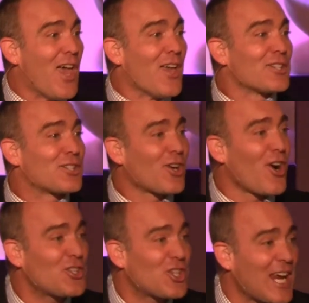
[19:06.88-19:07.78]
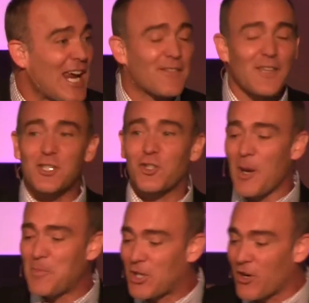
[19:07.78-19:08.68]
Searching the
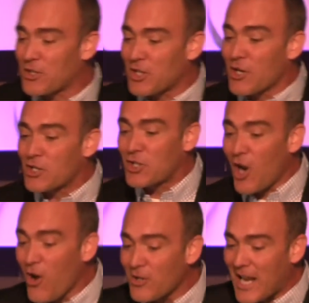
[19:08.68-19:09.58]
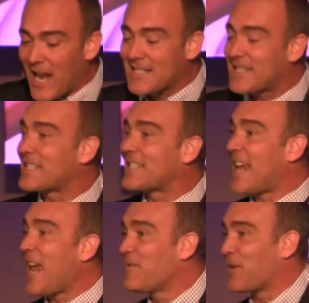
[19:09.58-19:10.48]
scriptures shows us the
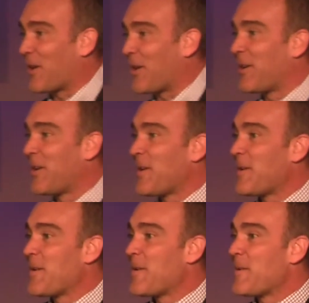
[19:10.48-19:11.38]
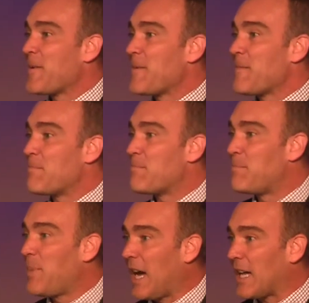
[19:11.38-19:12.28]
Savior.
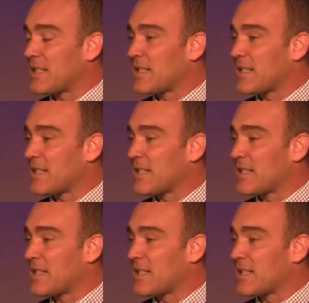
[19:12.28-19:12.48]
But